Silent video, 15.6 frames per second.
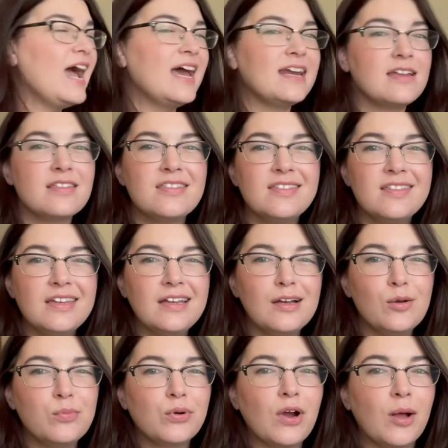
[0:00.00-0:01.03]
And I think
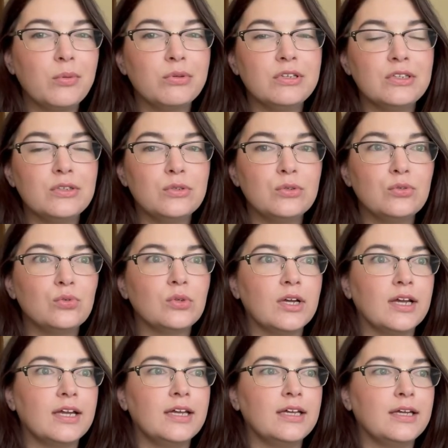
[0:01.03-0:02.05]
I'll probably do
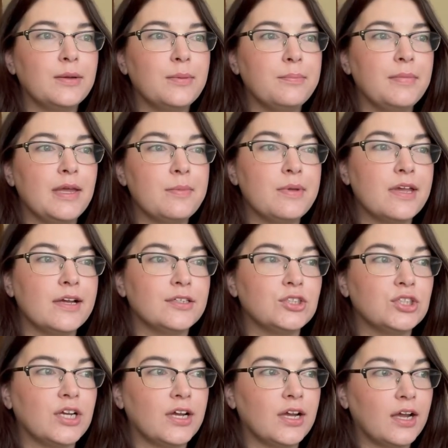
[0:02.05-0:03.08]
like maybe a
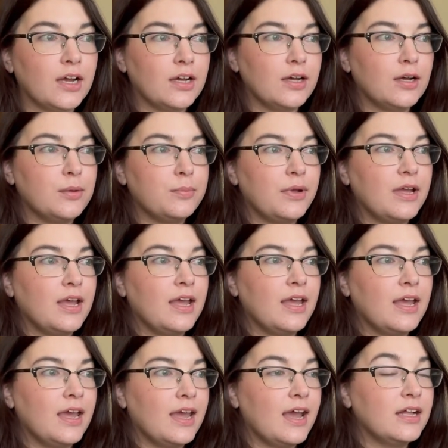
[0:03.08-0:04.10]
checkup
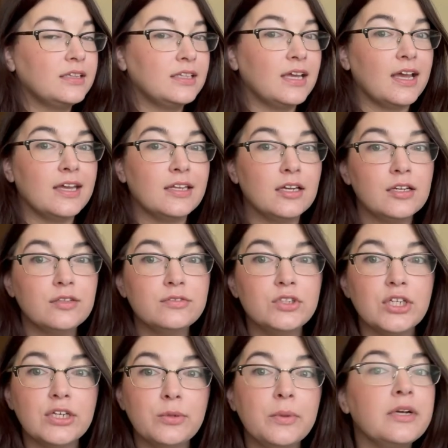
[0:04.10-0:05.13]
at the end of
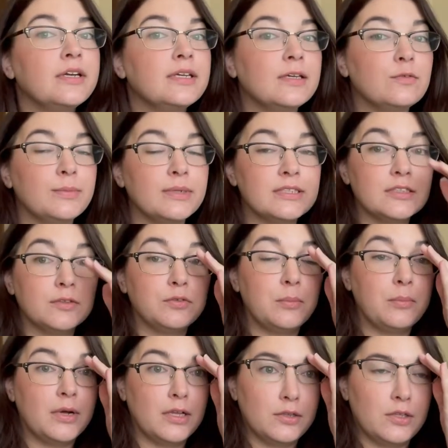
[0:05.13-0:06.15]
January, give myself a
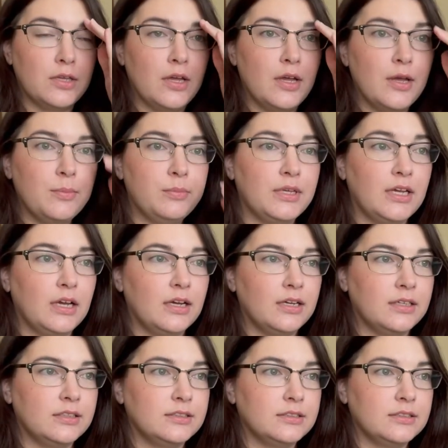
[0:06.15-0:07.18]
month
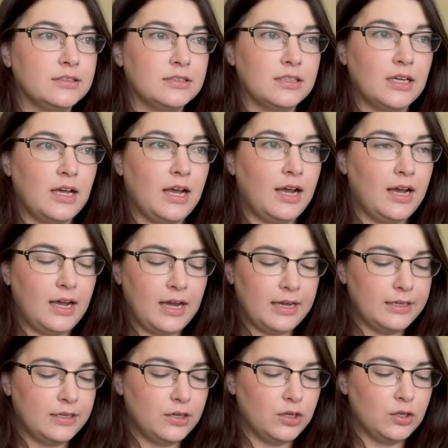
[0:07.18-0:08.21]
because I
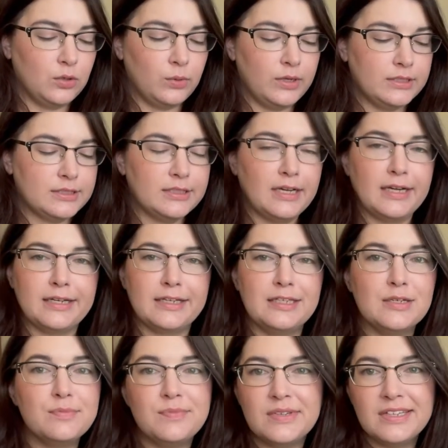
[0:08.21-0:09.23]
know it's not
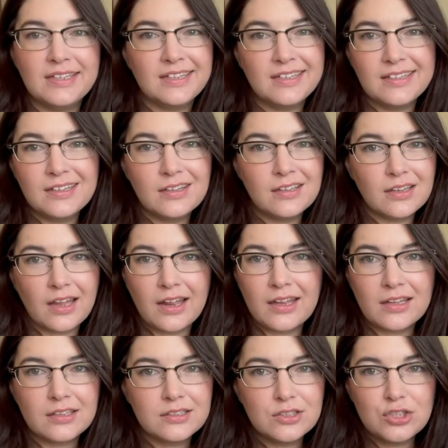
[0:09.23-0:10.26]
gonna be
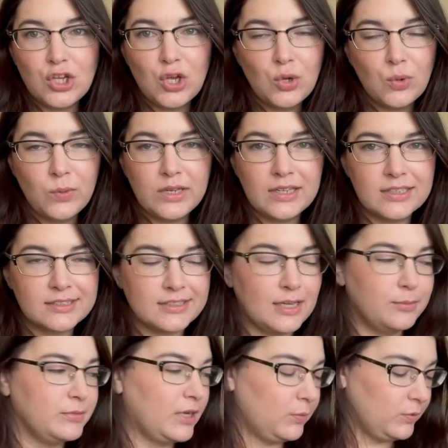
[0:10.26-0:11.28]
like two weeks that
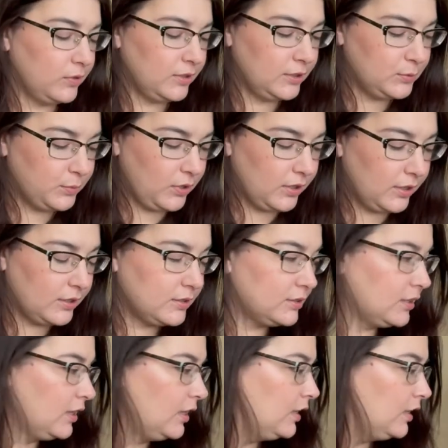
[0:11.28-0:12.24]
I'm done with these products.